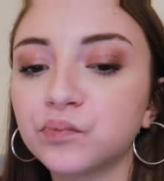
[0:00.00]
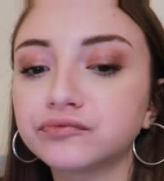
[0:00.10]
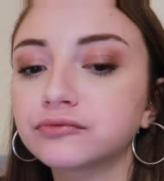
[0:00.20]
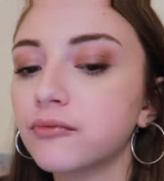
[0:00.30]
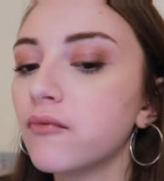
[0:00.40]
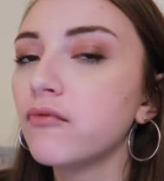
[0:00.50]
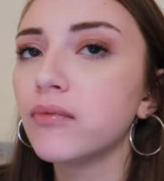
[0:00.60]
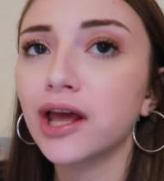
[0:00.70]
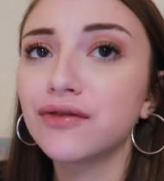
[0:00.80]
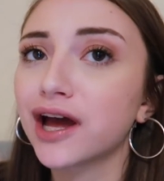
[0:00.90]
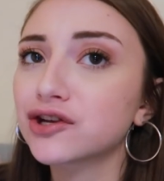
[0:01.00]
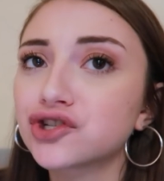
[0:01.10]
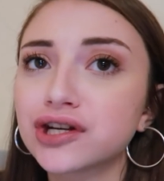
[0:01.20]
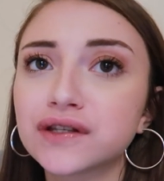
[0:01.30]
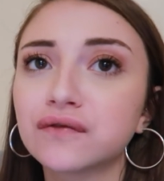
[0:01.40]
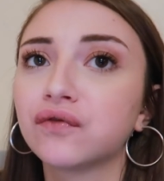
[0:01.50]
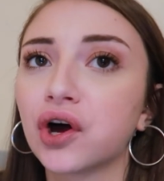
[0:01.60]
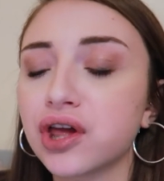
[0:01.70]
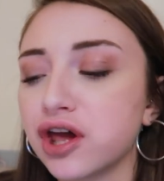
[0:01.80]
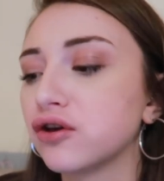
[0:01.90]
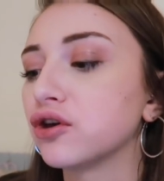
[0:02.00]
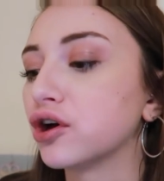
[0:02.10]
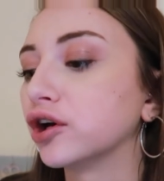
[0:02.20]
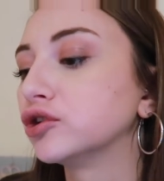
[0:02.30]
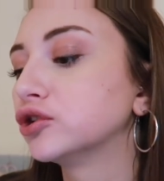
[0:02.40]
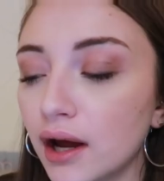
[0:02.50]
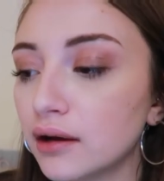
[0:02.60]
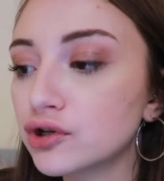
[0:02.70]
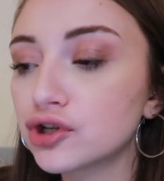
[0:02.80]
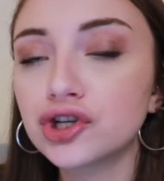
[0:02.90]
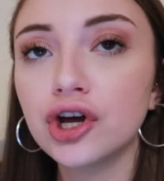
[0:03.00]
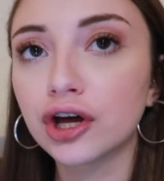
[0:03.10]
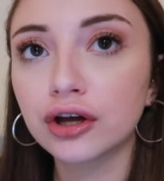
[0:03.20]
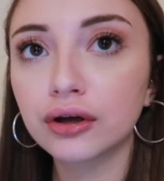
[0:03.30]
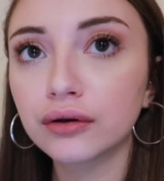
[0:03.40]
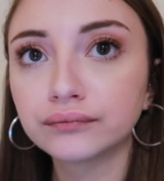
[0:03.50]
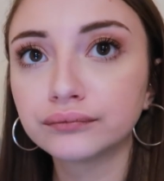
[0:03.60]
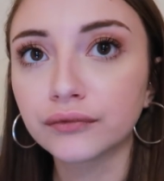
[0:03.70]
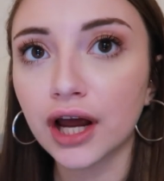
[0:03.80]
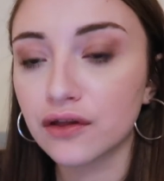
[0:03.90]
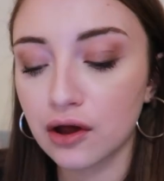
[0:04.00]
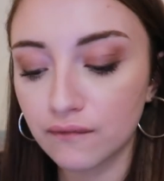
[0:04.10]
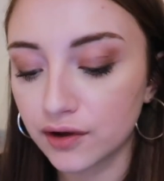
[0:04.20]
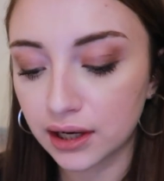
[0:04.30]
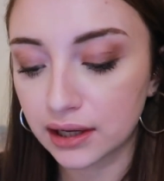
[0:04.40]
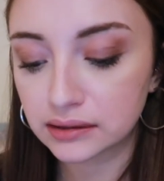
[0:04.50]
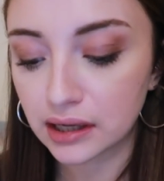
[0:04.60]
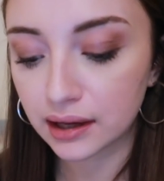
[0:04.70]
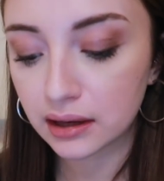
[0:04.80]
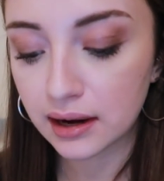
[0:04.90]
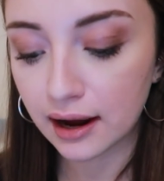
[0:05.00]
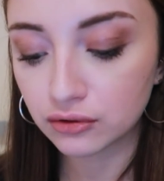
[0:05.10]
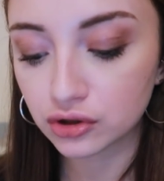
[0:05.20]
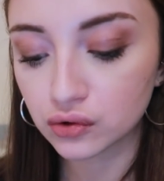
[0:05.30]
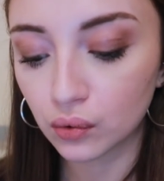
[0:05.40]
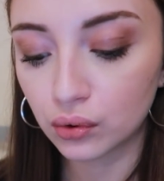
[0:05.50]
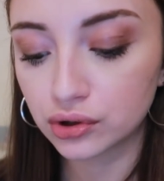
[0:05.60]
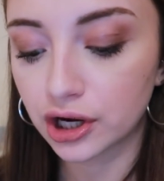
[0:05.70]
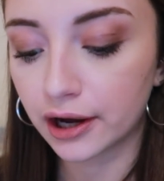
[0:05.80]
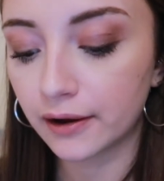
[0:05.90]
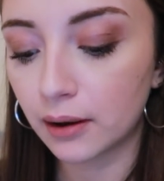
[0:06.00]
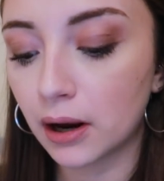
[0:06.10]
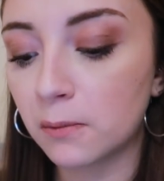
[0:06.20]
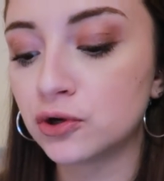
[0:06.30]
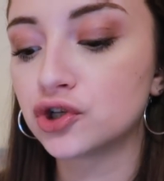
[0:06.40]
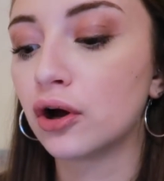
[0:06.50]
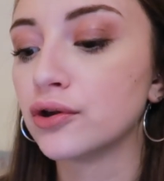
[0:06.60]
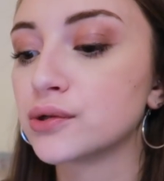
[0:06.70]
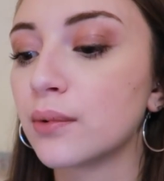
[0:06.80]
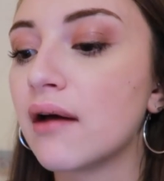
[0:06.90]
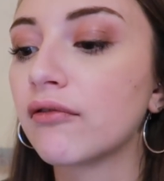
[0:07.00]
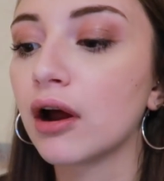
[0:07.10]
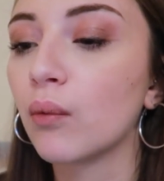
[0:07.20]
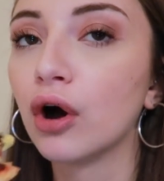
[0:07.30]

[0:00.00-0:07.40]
be successful. That shit's fucking good. I'm just shook at the convenience. I can now just order a Papa John's whenever I